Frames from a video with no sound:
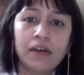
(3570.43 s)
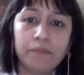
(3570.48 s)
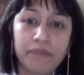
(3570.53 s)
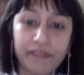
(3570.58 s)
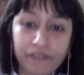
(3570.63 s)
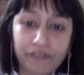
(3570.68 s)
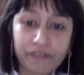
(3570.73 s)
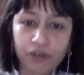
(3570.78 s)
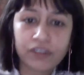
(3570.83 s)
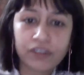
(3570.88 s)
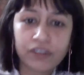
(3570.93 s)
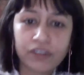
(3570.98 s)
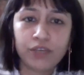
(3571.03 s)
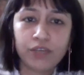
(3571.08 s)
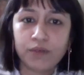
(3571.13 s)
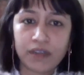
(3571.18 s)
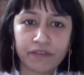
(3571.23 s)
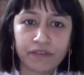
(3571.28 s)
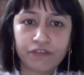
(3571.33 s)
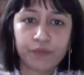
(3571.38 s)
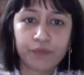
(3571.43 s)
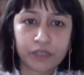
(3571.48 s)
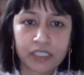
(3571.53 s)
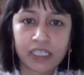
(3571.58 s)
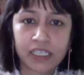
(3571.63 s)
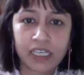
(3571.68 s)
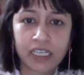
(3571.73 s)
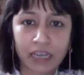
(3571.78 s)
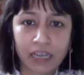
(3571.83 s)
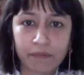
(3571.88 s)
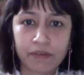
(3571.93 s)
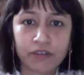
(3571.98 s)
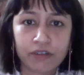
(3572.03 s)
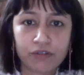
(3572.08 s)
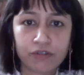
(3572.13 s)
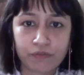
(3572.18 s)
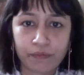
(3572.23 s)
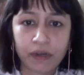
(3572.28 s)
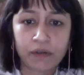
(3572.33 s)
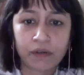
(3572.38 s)
before the UNFCCC came
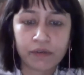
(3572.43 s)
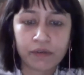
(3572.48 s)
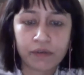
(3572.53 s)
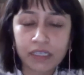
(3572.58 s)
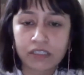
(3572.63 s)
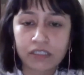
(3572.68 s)
into power.